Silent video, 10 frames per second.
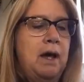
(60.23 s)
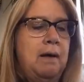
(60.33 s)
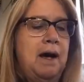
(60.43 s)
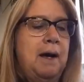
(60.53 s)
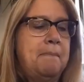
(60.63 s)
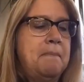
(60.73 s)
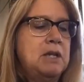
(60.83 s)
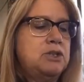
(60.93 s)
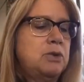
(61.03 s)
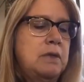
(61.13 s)
make sure
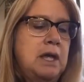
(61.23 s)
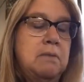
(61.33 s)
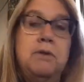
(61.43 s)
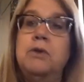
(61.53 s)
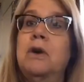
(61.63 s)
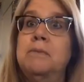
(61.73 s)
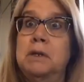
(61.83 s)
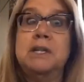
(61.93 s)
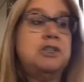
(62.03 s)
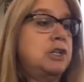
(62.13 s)
that computer emulation
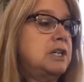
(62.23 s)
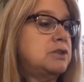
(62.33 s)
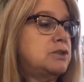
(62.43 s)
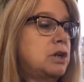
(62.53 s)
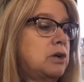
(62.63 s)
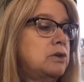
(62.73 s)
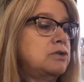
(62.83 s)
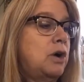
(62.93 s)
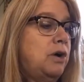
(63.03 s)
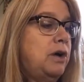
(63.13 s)
is turned
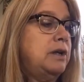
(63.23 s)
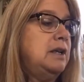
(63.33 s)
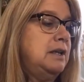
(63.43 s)
on in the